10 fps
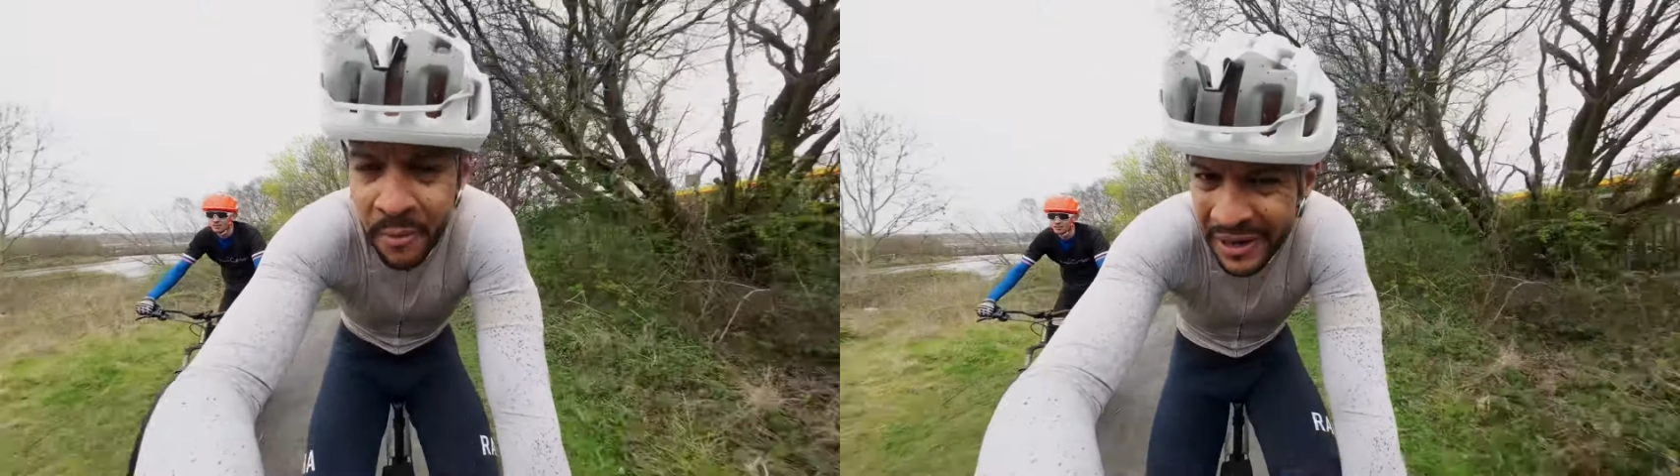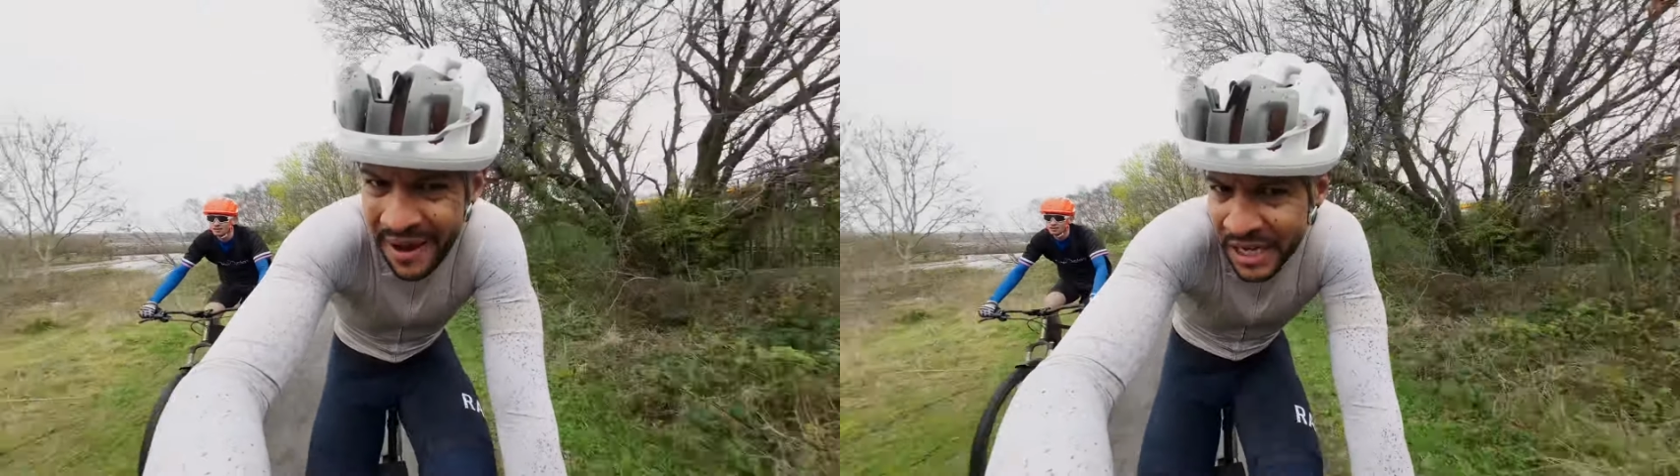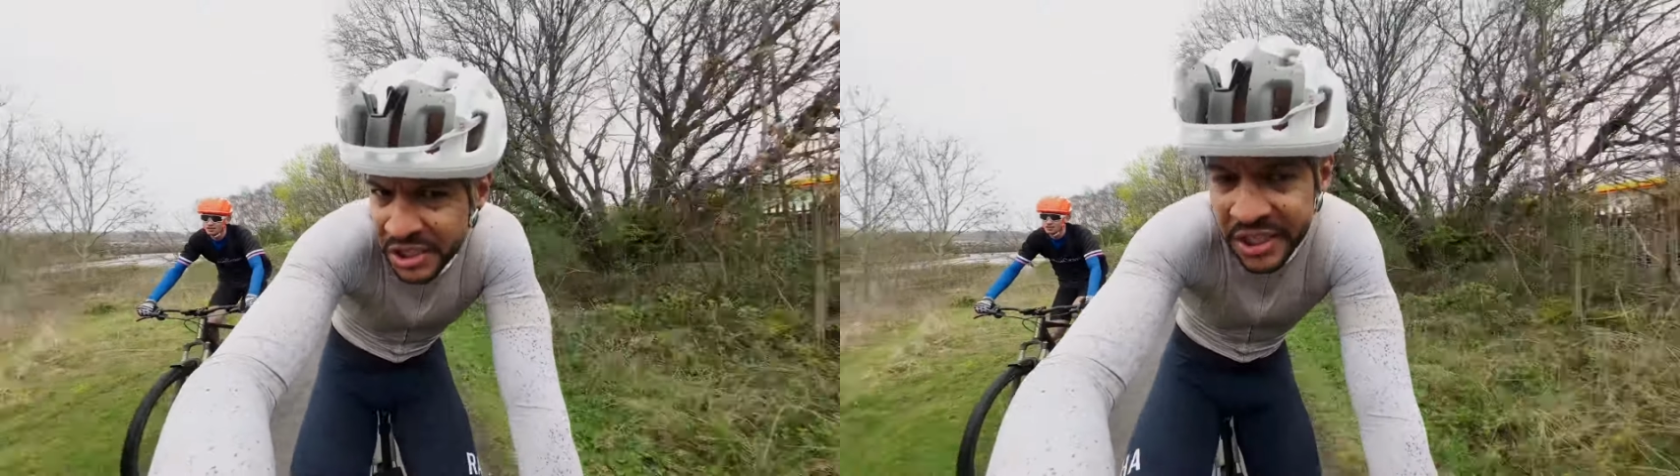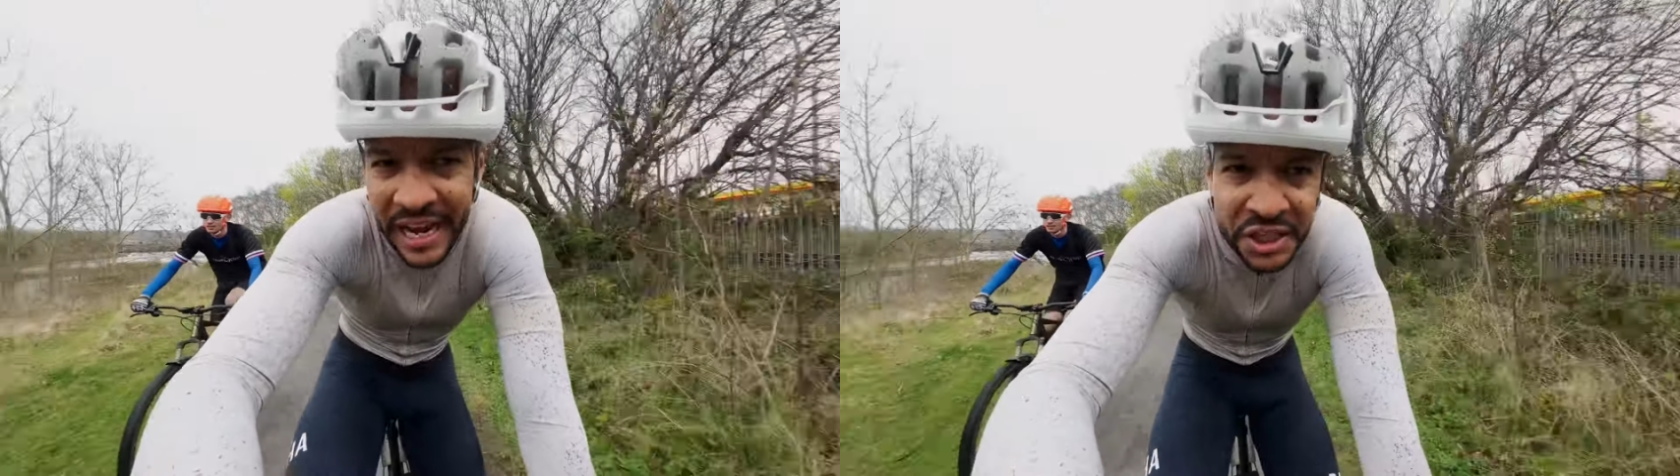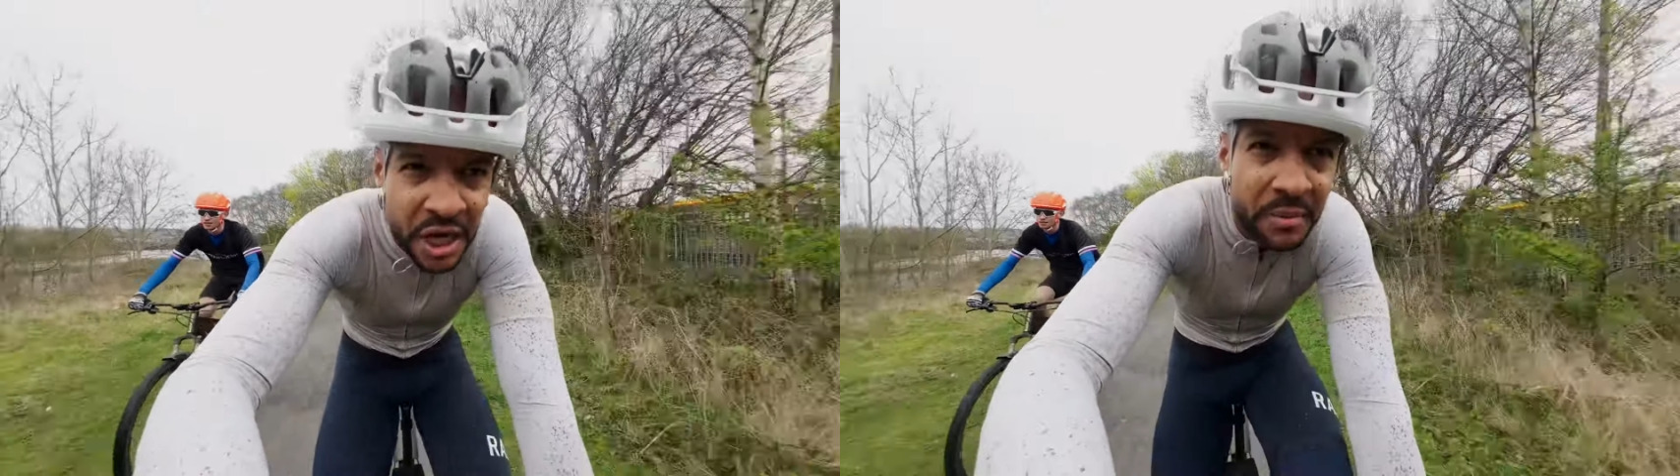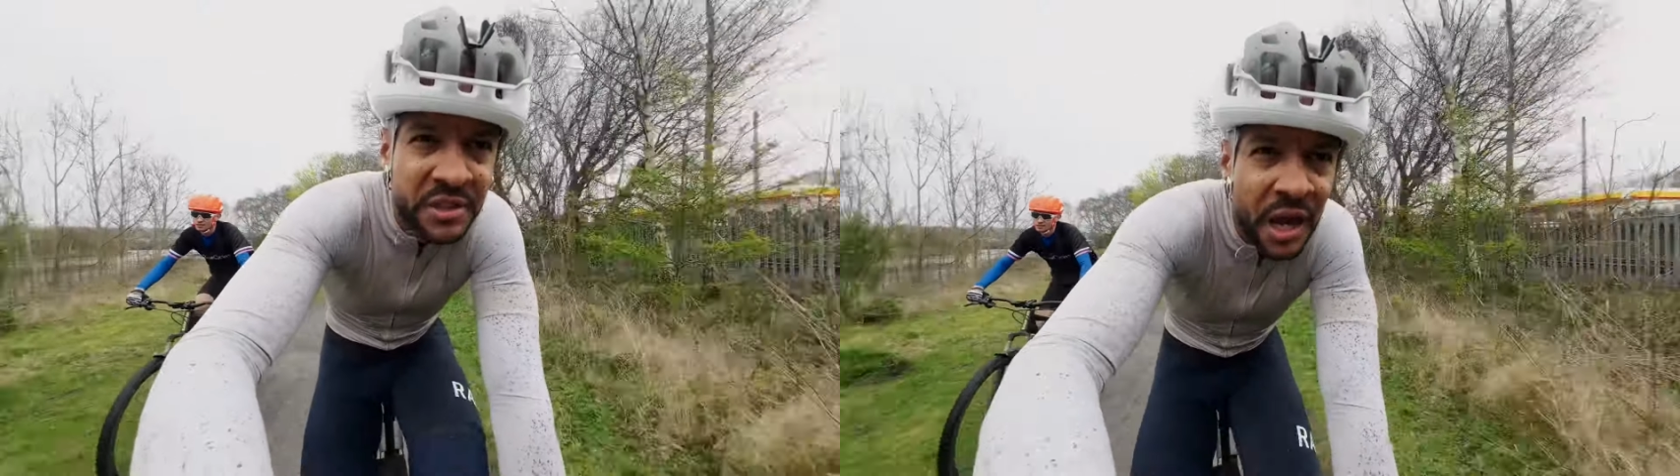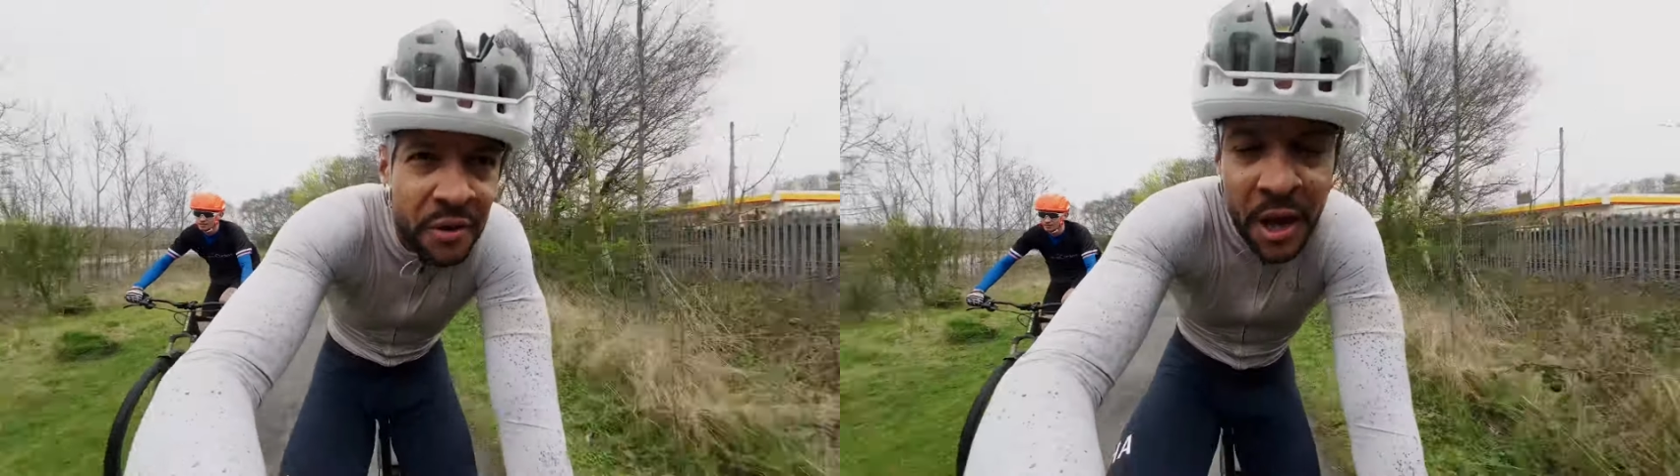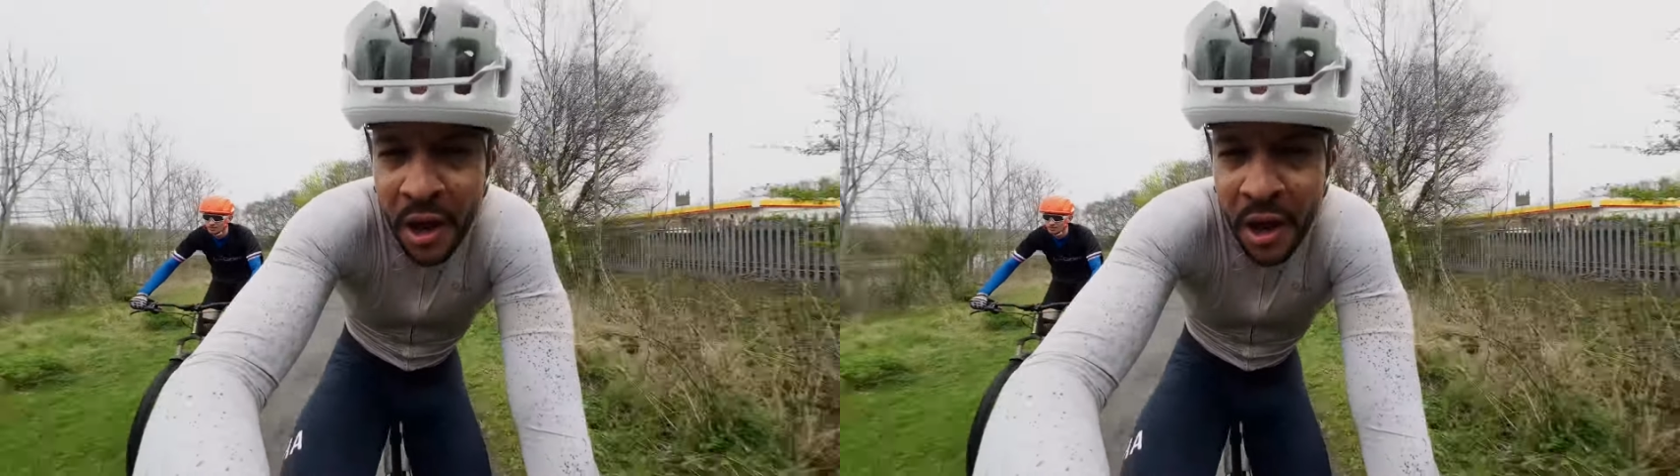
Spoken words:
We managed to catch up, so